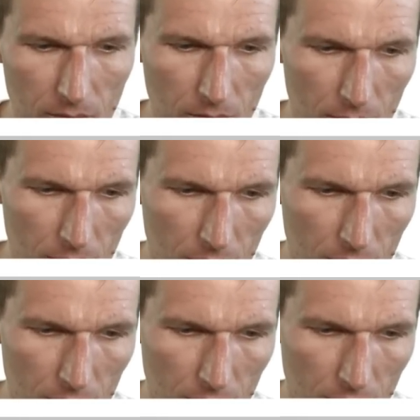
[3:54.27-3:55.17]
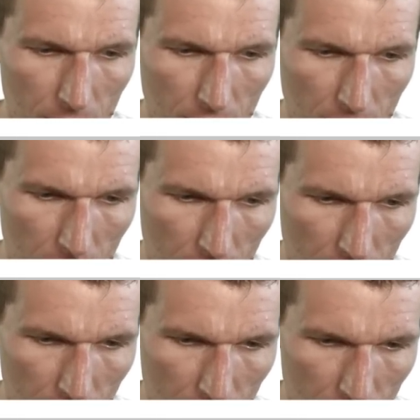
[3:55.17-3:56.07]

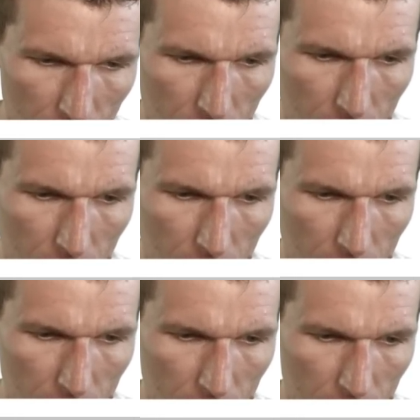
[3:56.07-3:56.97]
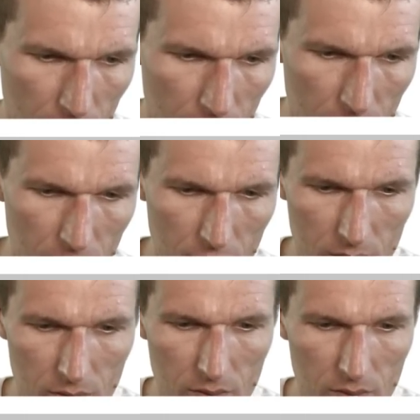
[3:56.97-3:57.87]

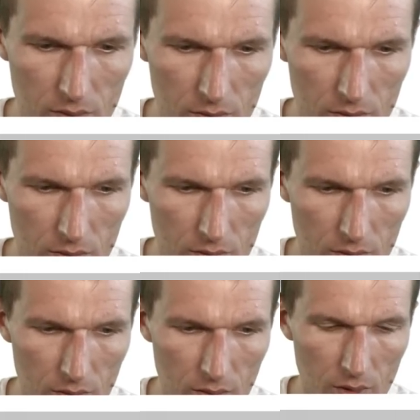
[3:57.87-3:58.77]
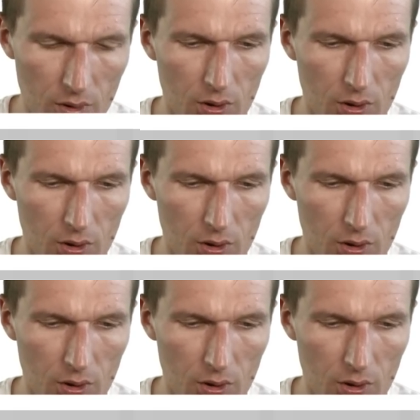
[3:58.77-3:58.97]
[no speech]